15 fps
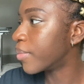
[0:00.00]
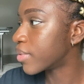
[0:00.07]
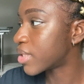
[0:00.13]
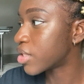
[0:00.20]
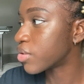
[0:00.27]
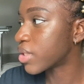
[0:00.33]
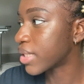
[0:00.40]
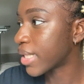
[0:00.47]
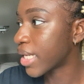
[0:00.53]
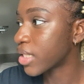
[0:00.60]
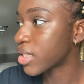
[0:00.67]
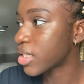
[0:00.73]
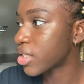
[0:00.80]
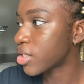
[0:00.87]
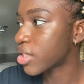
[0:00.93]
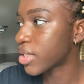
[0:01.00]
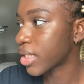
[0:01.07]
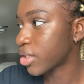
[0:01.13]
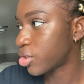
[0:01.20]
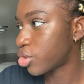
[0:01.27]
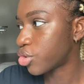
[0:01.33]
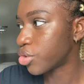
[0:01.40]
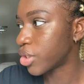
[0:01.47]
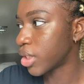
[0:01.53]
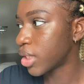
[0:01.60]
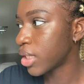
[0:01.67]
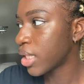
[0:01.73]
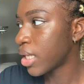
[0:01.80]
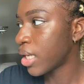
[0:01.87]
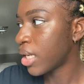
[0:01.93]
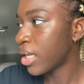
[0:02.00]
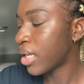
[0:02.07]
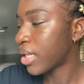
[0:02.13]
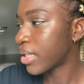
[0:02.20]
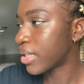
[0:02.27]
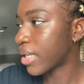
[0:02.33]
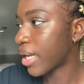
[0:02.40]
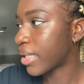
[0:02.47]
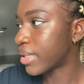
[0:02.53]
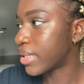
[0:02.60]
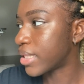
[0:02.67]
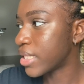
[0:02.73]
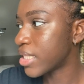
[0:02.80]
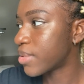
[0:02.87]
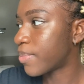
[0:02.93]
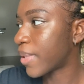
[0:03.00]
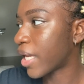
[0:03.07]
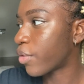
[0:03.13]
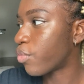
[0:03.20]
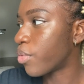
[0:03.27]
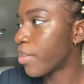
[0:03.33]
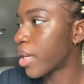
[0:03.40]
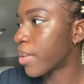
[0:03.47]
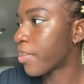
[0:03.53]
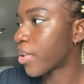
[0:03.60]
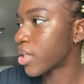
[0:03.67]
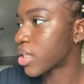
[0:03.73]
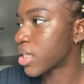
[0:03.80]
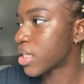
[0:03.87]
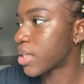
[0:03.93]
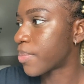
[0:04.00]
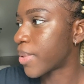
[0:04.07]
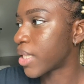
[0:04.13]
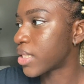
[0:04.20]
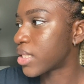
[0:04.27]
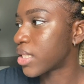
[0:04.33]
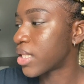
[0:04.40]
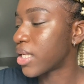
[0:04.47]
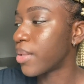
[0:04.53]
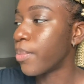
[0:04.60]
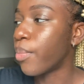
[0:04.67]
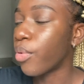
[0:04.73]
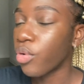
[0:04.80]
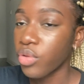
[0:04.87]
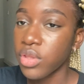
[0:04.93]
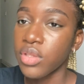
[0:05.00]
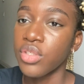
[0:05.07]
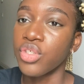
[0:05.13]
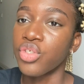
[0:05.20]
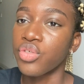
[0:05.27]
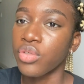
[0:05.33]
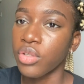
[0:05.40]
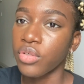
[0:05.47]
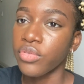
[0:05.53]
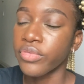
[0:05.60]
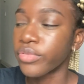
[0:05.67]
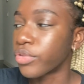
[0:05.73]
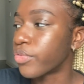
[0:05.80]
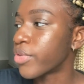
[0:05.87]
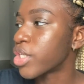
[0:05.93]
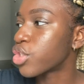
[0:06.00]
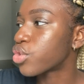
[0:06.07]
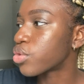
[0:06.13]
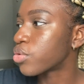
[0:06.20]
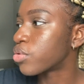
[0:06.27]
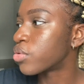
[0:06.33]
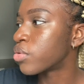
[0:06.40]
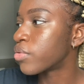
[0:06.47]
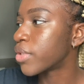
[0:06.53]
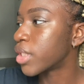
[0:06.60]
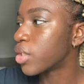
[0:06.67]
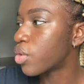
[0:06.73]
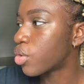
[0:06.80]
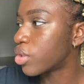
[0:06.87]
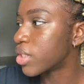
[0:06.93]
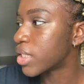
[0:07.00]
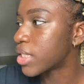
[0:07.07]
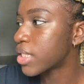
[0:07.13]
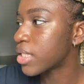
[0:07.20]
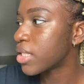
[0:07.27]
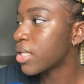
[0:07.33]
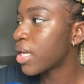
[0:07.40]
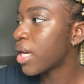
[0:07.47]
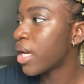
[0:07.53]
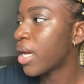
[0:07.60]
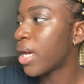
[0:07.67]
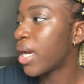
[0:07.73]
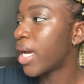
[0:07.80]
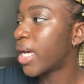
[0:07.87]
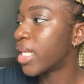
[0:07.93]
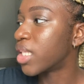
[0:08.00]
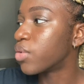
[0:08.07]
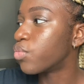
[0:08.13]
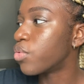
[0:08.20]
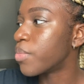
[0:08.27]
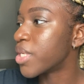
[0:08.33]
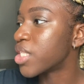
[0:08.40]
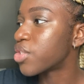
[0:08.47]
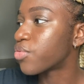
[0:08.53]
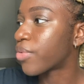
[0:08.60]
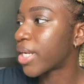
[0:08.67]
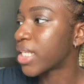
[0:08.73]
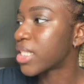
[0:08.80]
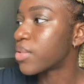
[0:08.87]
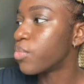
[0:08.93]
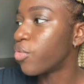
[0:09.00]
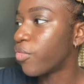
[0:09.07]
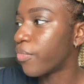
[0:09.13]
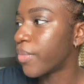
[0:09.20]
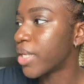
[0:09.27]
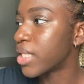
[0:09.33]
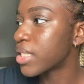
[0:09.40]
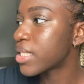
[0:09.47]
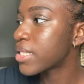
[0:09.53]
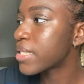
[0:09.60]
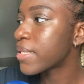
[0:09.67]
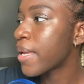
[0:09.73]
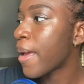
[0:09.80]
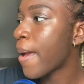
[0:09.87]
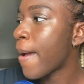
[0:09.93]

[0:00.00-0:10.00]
till the 19th century that these black women participated in both the struggle for racial equality and the women's rights movement.